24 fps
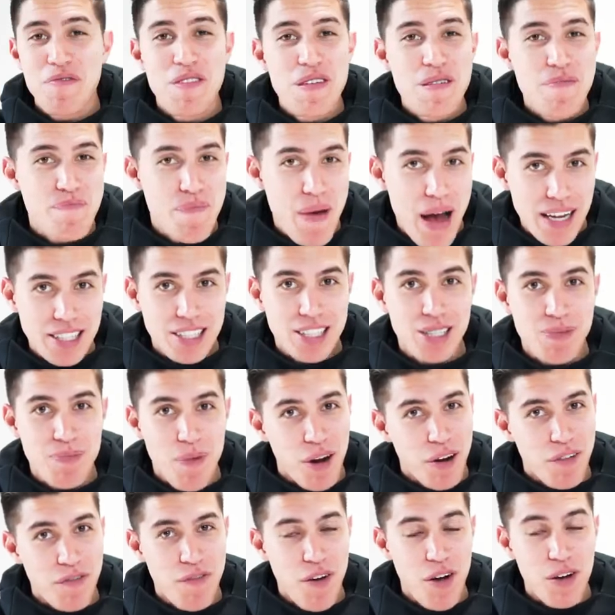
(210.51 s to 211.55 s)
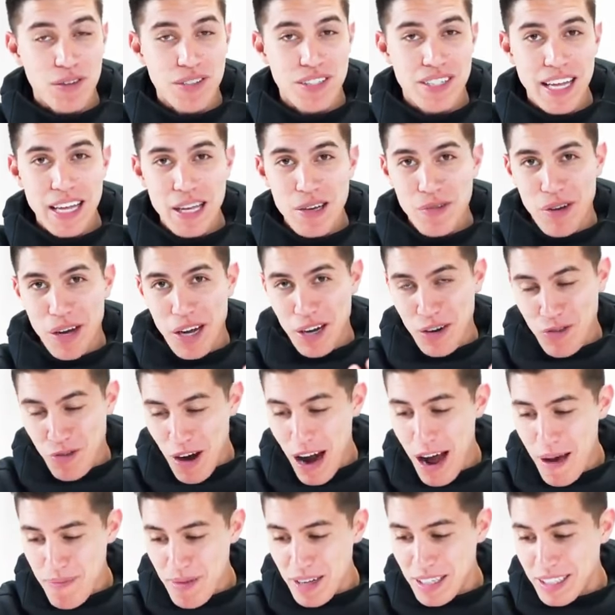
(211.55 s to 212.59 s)
of the best smartphones that you can
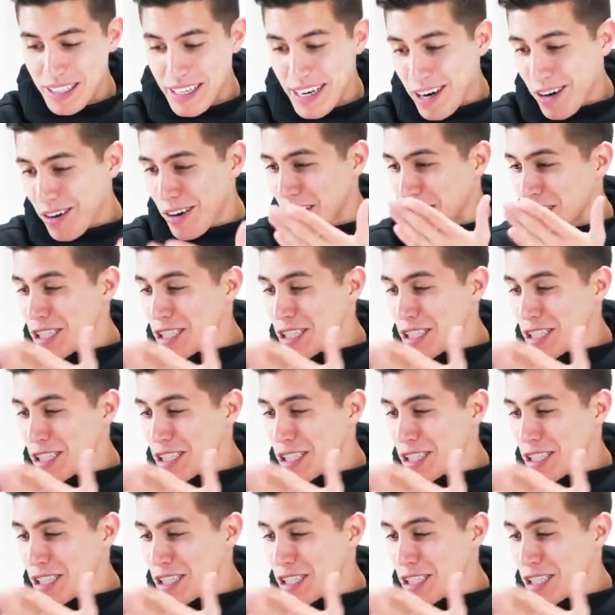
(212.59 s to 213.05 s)
grab this year,